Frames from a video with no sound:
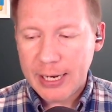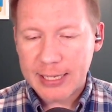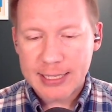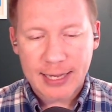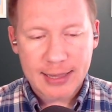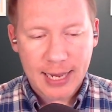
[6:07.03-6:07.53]
he's
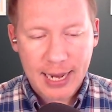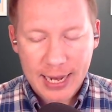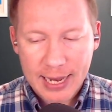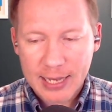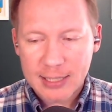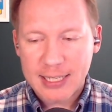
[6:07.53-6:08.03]
got the
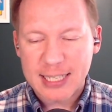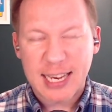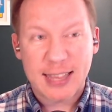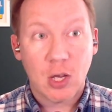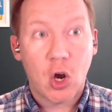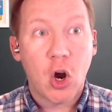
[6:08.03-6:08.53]
hands, he's
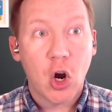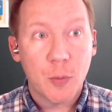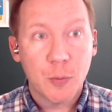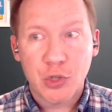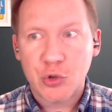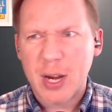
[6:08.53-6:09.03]
got the
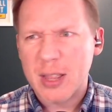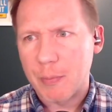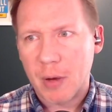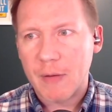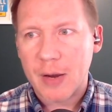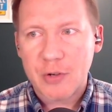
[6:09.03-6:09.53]
arm strength,
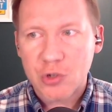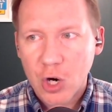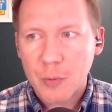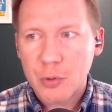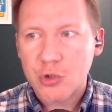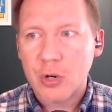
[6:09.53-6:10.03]
above average
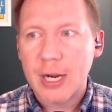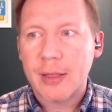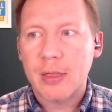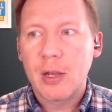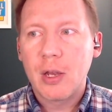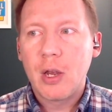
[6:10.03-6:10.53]
arm
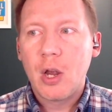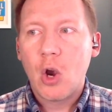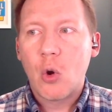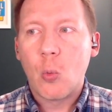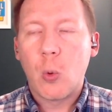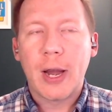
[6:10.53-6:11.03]
strength,
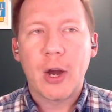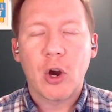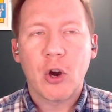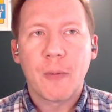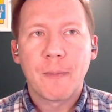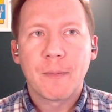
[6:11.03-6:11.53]

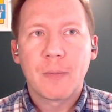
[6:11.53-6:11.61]
where